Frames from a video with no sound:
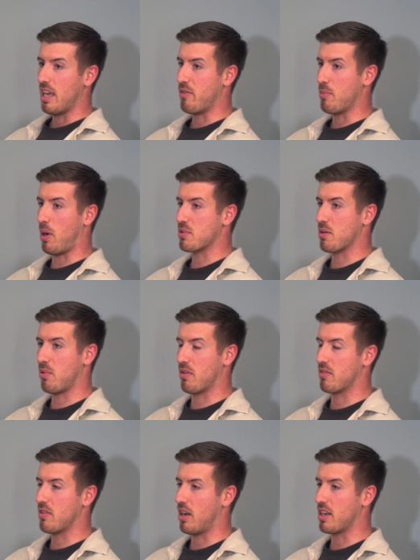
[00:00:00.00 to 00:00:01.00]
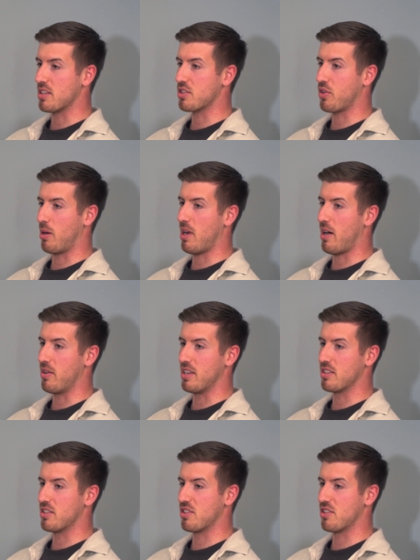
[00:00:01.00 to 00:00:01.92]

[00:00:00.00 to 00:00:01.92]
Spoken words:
If it pops up on Instagram now and it